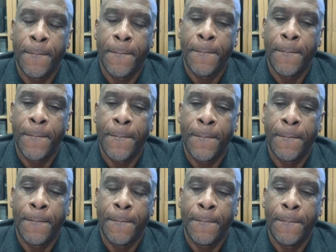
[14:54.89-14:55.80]

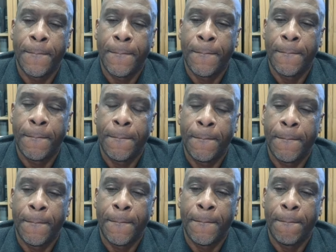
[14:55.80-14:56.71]

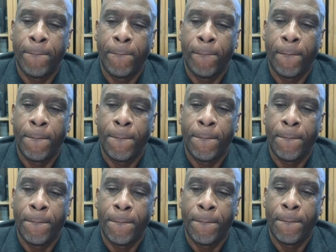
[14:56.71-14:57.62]

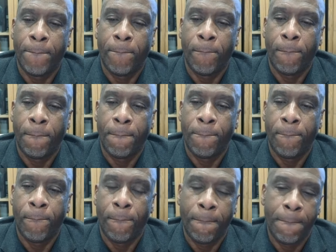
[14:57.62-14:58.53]

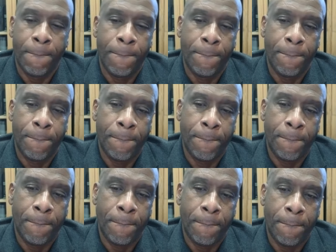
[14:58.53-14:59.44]

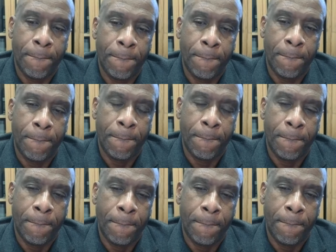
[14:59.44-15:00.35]

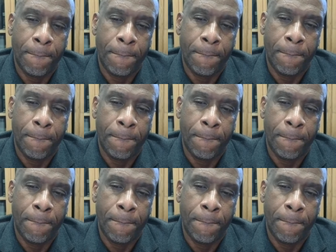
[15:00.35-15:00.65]
This person isn't speaking.